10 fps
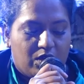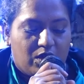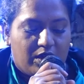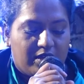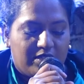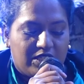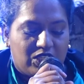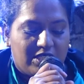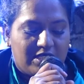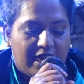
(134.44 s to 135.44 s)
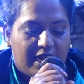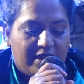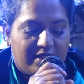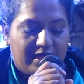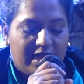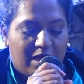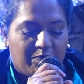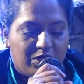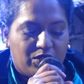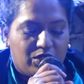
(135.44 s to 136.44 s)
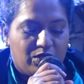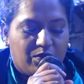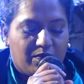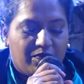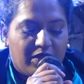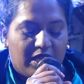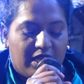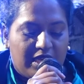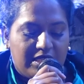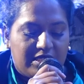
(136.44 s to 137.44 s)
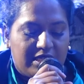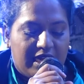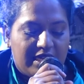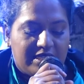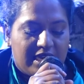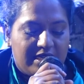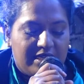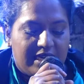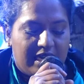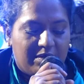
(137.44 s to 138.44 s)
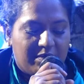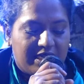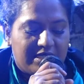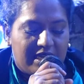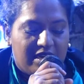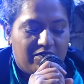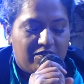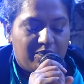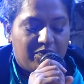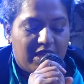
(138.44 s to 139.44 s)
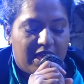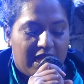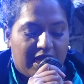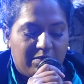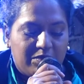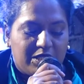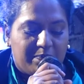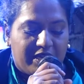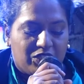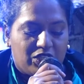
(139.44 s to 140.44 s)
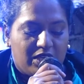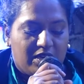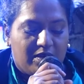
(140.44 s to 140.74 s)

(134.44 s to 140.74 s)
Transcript: or such a sad thing happened to you. Instead, I started telling myself, I am special.